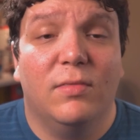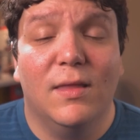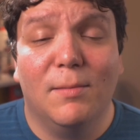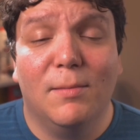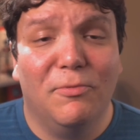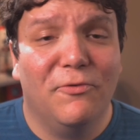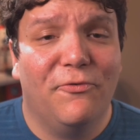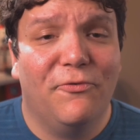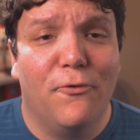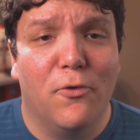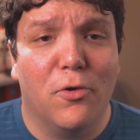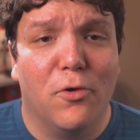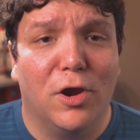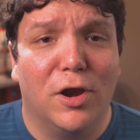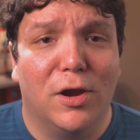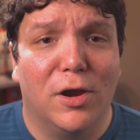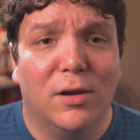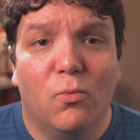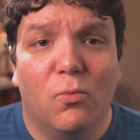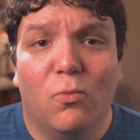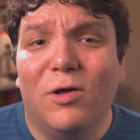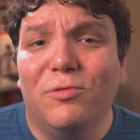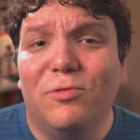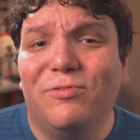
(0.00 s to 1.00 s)
Number four,
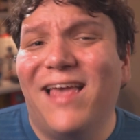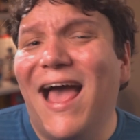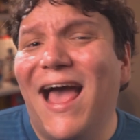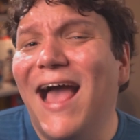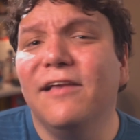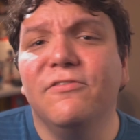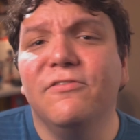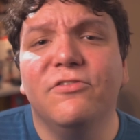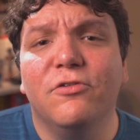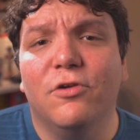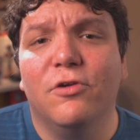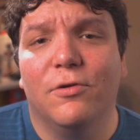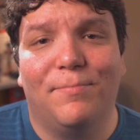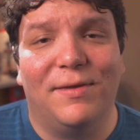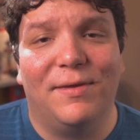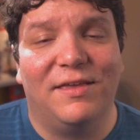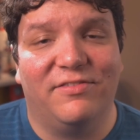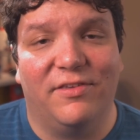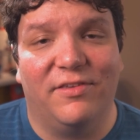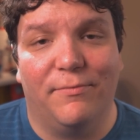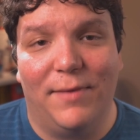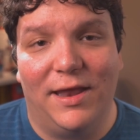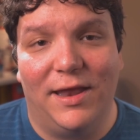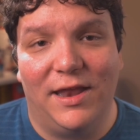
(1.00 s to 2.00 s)
while tags are a
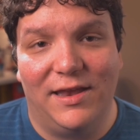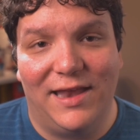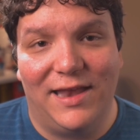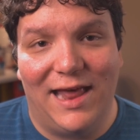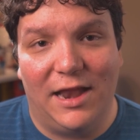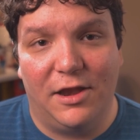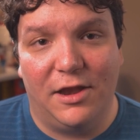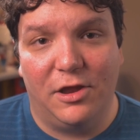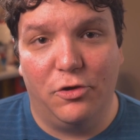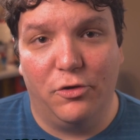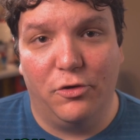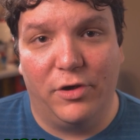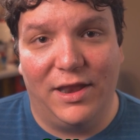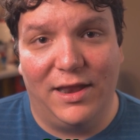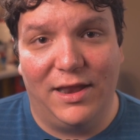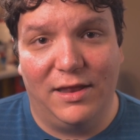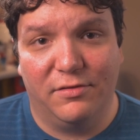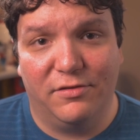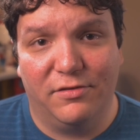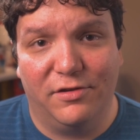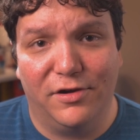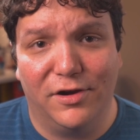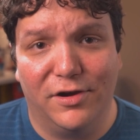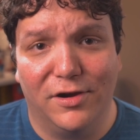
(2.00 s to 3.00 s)
piece of metadata you can
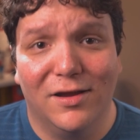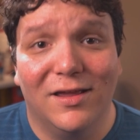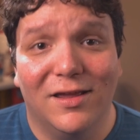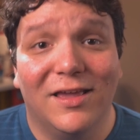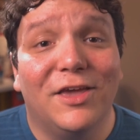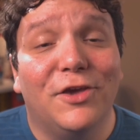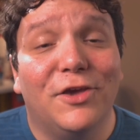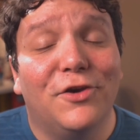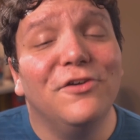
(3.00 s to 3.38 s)
enter,